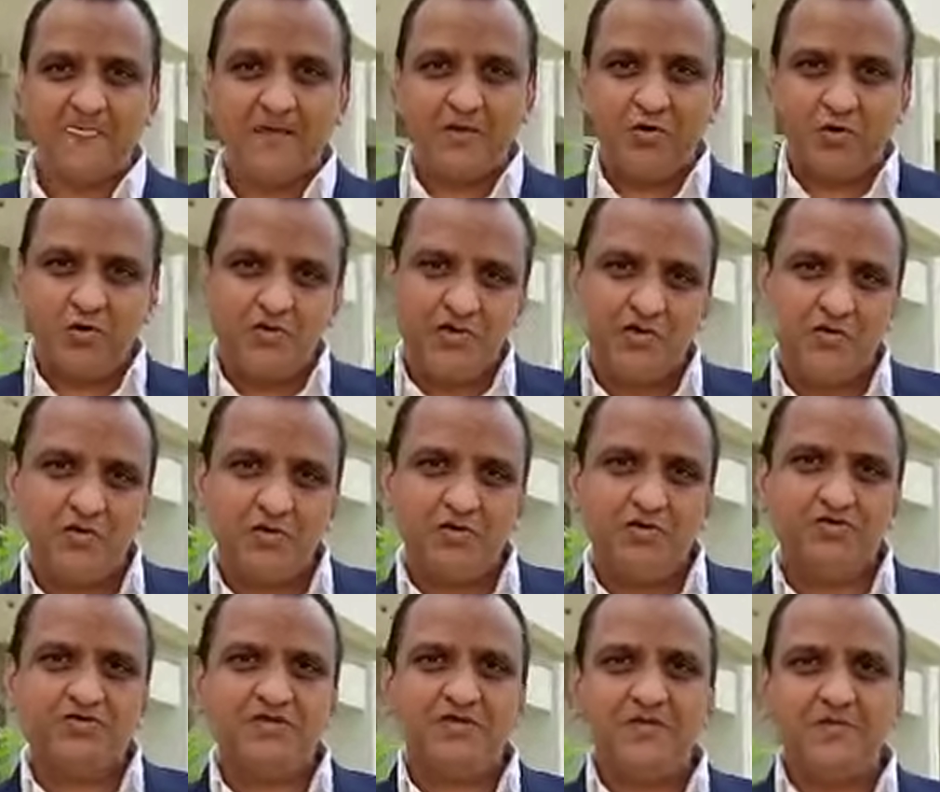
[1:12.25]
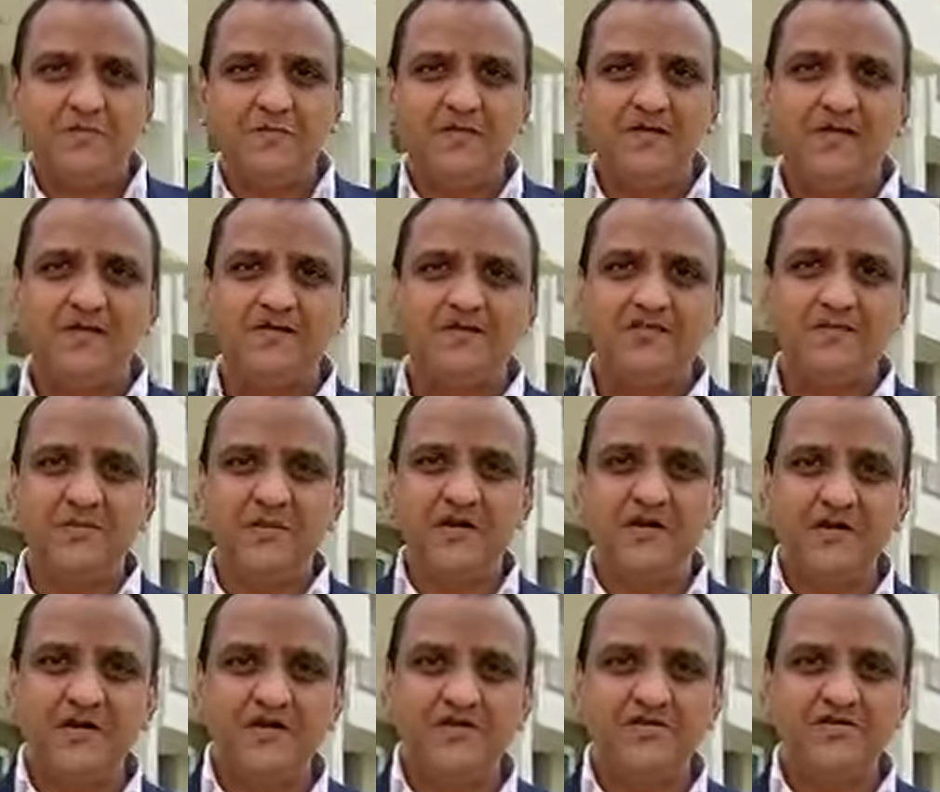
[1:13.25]
that too without using pills,
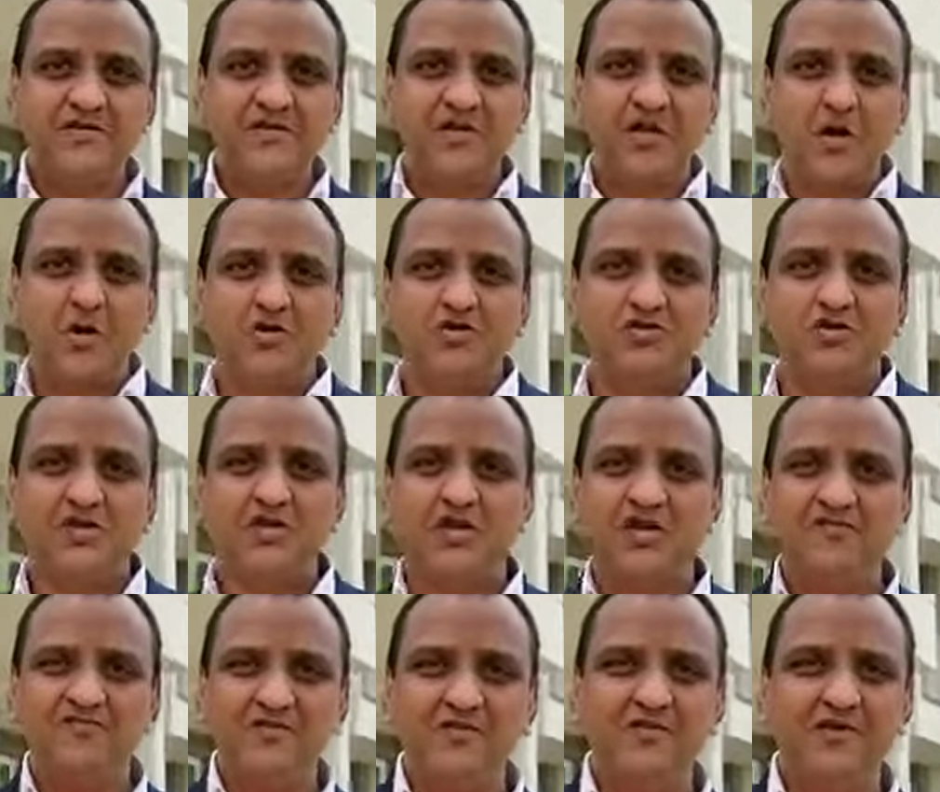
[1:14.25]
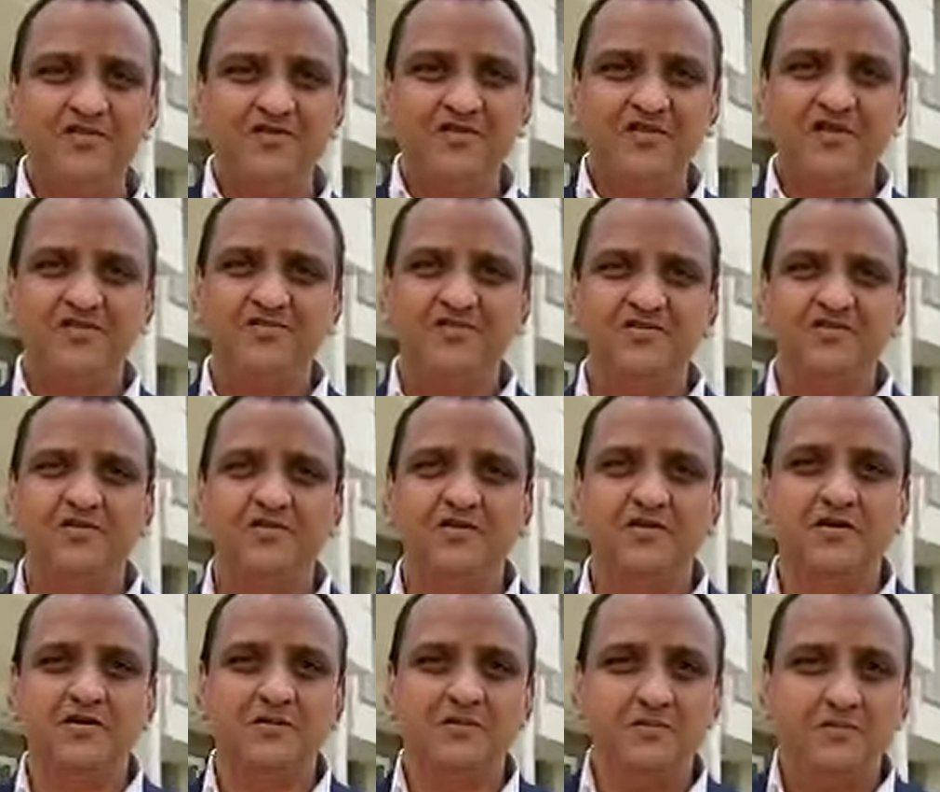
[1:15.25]
meditation, counseling, affirmation, etc.